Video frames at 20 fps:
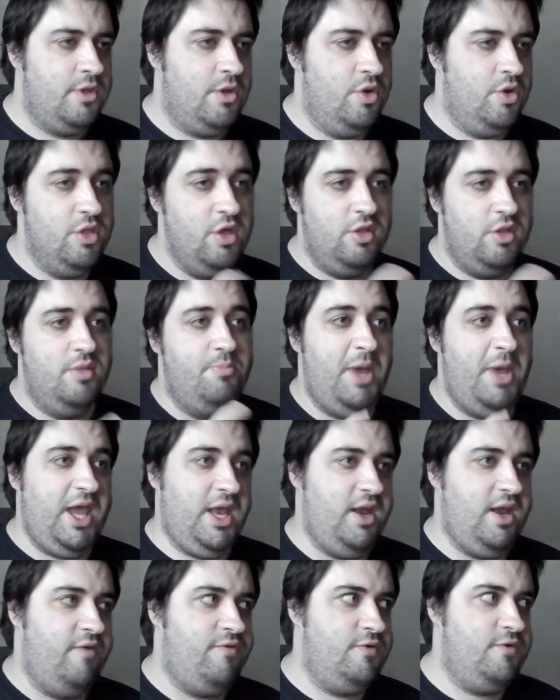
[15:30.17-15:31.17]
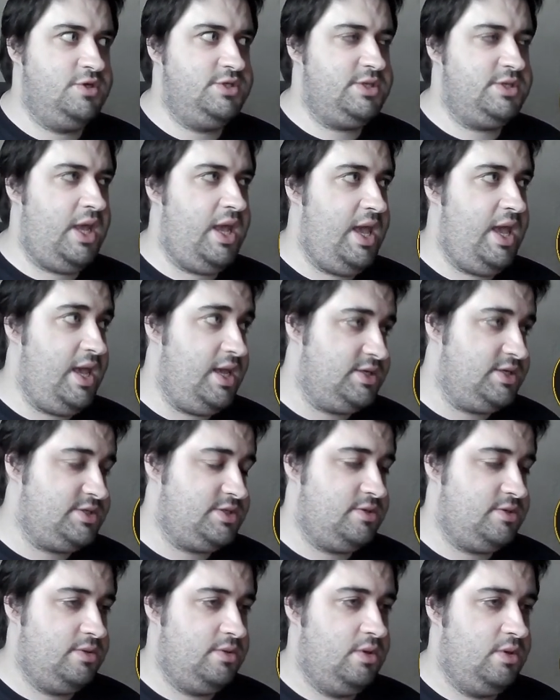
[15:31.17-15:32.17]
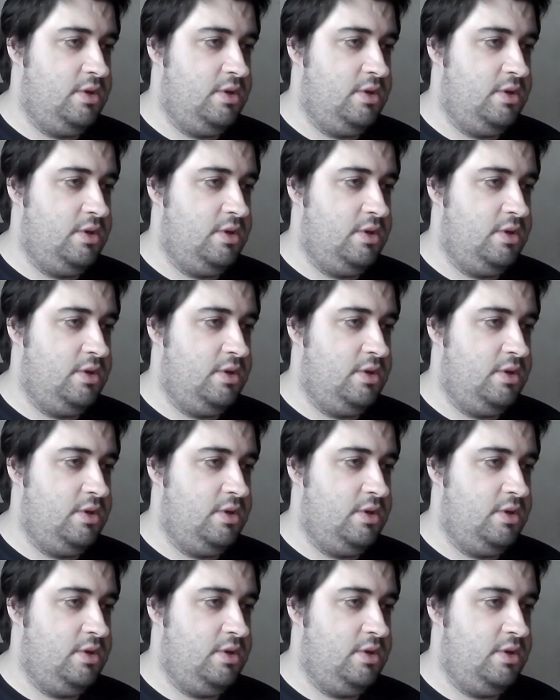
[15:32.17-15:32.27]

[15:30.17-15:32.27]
Although the big difference is,